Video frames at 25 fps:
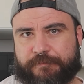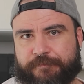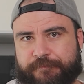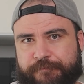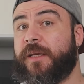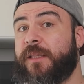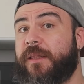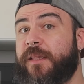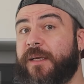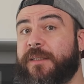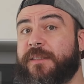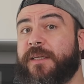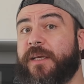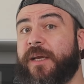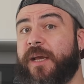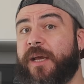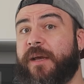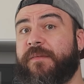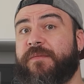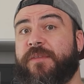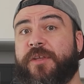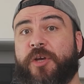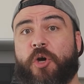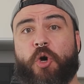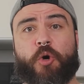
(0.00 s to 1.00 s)
It doesn't
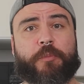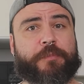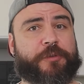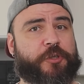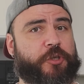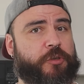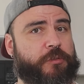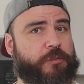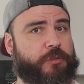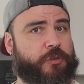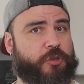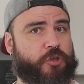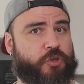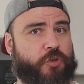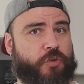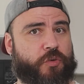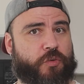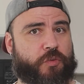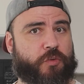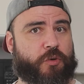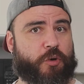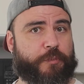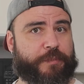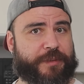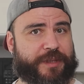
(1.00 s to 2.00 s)
have the option
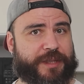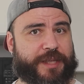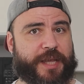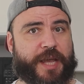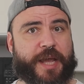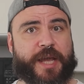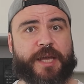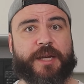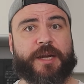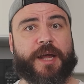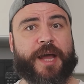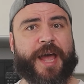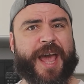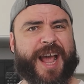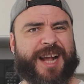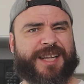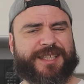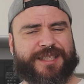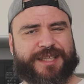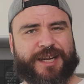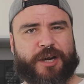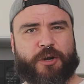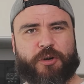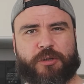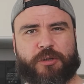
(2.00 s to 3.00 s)
to obtain extra